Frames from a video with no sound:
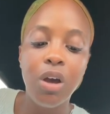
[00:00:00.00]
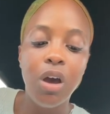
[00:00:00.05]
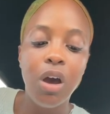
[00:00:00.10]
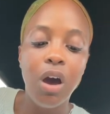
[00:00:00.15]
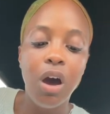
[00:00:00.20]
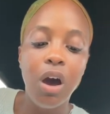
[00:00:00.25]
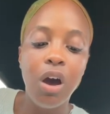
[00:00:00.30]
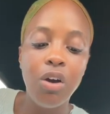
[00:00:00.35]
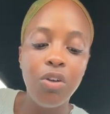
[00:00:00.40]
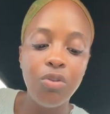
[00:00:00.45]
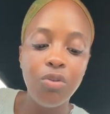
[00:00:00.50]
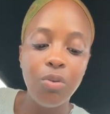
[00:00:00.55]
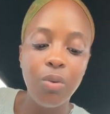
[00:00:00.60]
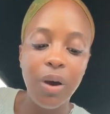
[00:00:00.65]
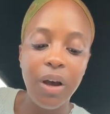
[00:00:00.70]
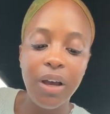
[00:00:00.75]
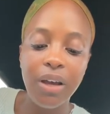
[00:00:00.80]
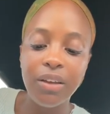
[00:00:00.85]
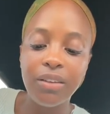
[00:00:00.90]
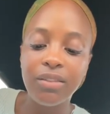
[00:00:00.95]

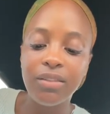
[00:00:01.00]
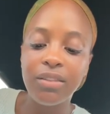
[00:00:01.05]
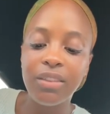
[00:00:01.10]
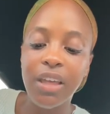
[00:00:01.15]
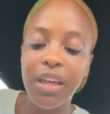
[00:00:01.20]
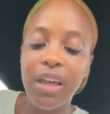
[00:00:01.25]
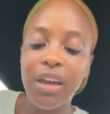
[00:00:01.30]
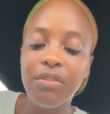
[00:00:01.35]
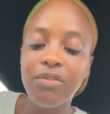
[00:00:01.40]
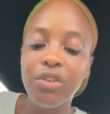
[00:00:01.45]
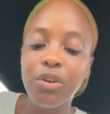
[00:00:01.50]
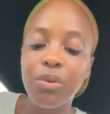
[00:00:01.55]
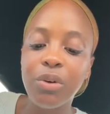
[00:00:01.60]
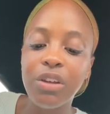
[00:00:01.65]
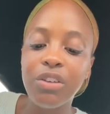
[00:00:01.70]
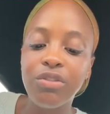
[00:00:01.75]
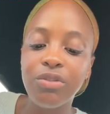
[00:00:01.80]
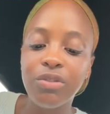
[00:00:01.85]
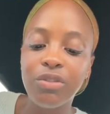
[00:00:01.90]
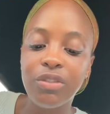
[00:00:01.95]
Otherwise, they have no
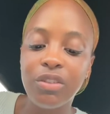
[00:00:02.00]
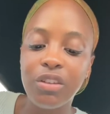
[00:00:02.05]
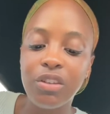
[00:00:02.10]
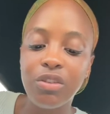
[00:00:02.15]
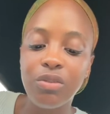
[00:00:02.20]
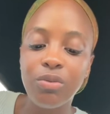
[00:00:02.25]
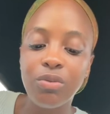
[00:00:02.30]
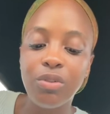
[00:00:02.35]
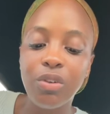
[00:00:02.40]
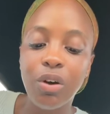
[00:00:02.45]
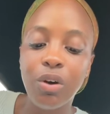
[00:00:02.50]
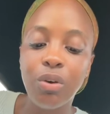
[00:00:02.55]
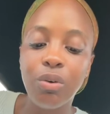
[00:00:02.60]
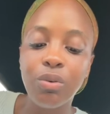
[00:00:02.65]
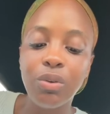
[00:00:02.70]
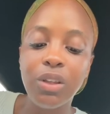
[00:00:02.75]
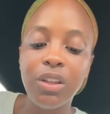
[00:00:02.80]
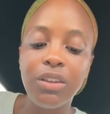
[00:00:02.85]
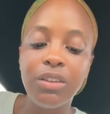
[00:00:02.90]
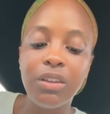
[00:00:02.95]
interest in you. The
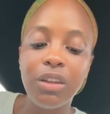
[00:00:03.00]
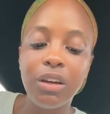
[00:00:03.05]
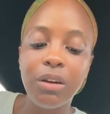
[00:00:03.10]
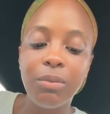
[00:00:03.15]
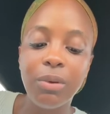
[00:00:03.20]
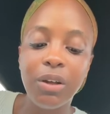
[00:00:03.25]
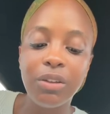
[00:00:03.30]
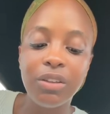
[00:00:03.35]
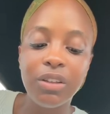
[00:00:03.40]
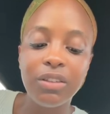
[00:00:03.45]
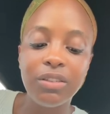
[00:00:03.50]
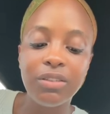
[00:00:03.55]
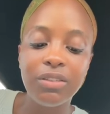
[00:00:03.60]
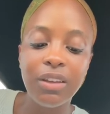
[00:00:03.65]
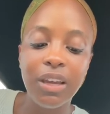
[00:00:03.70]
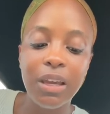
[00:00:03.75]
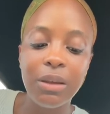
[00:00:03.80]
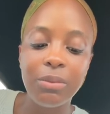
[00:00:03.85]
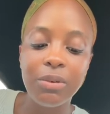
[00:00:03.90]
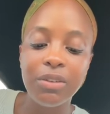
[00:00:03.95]
only thing about this
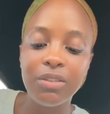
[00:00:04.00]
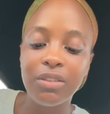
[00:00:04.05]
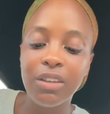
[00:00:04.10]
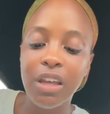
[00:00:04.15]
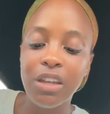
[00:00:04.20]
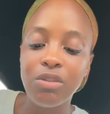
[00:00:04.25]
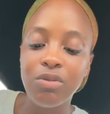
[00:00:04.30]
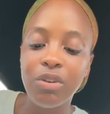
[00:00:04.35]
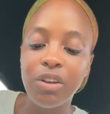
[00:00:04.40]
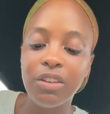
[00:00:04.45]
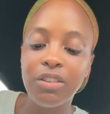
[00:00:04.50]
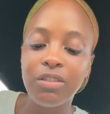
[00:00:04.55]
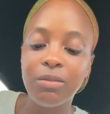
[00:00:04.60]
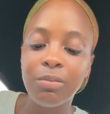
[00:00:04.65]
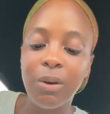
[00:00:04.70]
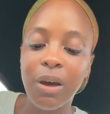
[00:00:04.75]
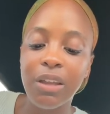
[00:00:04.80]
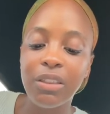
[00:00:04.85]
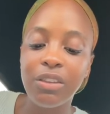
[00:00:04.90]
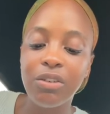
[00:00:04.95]
type is that you can
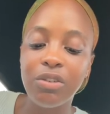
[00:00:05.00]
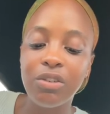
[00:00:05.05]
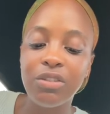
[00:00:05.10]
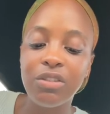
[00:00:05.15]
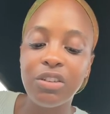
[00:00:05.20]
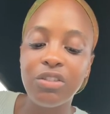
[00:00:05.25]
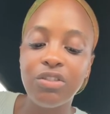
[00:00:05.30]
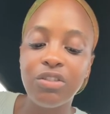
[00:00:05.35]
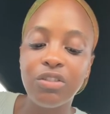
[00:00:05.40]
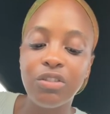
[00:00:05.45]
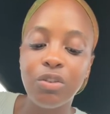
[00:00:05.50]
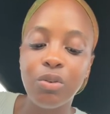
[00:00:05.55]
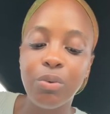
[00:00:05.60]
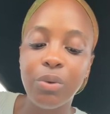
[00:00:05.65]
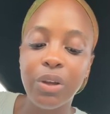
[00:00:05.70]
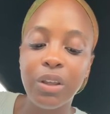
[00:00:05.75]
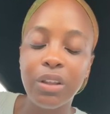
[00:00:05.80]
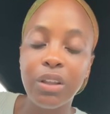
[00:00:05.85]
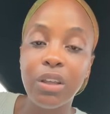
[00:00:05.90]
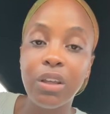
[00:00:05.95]
spot their intentions
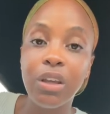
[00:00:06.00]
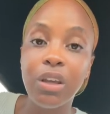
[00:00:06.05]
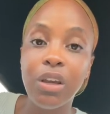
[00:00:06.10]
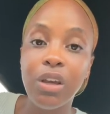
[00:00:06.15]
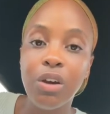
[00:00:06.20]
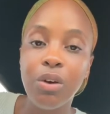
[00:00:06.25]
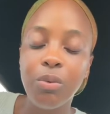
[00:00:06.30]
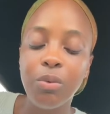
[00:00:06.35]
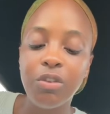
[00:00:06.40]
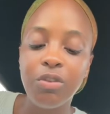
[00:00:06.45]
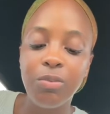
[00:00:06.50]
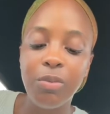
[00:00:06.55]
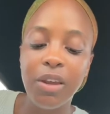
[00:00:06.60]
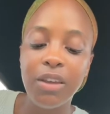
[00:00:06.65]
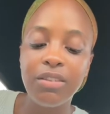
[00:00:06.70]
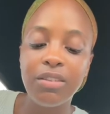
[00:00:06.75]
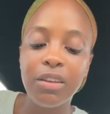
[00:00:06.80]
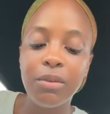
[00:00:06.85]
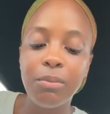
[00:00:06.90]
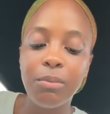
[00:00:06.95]
quickly, which
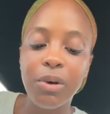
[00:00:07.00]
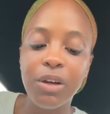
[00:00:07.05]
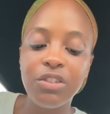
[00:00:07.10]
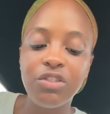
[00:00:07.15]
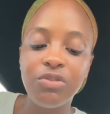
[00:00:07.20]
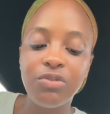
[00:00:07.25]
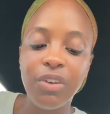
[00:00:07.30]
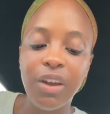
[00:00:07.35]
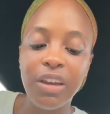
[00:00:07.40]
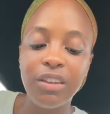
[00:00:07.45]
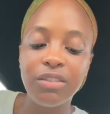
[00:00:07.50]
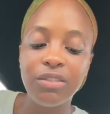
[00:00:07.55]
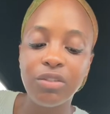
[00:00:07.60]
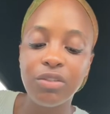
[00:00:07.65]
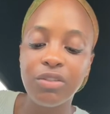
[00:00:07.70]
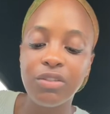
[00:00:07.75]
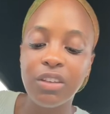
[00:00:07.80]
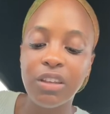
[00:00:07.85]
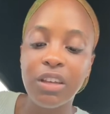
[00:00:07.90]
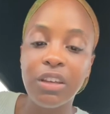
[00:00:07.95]
makes it much faster
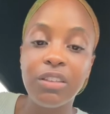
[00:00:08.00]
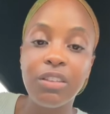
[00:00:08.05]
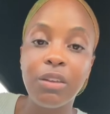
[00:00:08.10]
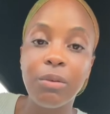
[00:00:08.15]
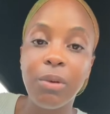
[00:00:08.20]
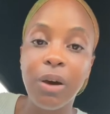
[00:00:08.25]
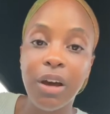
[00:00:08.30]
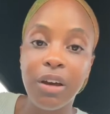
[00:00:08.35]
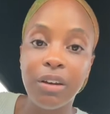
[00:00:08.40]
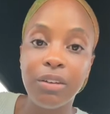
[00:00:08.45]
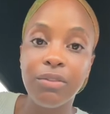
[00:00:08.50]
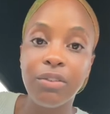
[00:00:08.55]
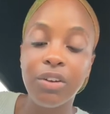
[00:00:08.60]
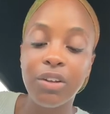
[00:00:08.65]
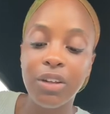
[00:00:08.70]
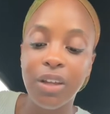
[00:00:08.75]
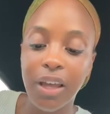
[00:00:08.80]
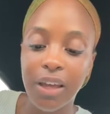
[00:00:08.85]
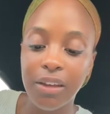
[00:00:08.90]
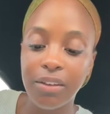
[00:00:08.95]
to get them out of your
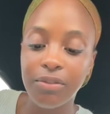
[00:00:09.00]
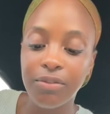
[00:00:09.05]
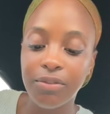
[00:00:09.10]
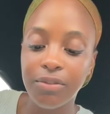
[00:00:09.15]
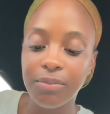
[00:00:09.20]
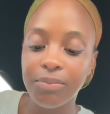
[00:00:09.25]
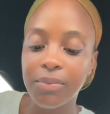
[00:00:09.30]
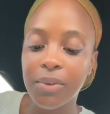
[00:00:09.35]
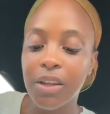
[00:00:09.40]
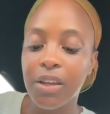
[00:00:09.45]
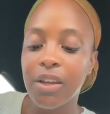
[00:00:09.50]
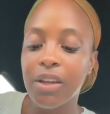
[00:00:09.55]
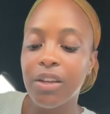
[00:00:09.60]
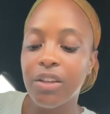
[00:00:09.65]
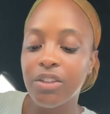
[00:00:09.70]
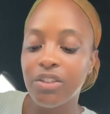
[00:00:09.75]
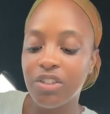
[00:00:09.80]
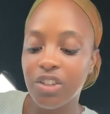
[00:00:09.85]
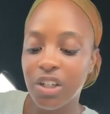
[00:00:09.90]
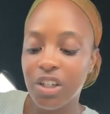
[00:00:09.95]
life.
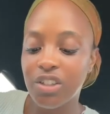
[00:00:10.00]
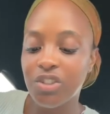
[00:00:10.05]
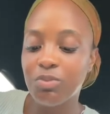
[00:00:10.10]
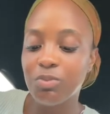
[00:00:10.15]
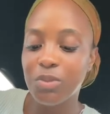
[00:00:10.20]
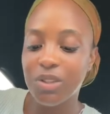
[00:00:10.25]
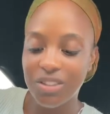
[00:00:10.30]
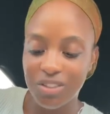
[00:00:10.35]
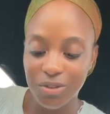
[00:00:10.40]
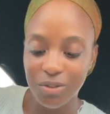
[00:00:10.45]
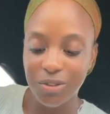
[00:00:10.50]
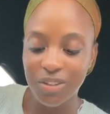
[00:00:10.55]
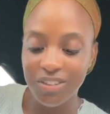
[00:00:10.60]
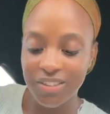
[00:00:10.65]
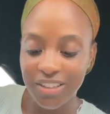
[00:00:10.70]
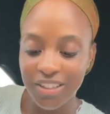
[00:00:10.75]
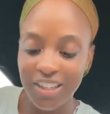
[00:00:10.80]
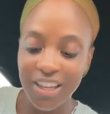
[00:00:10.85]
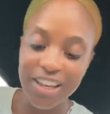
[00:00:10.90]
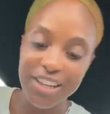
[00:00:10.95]
Judgmental is
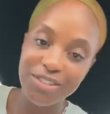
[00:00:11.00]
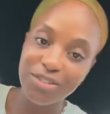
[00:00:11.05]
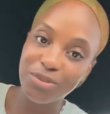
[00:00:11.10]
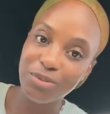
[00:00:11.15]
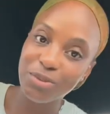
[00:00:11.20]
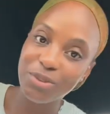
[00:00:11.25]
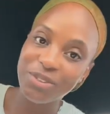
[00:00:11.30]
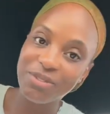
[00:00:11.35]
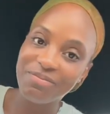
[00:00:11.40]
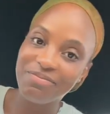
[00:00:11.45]
the last one.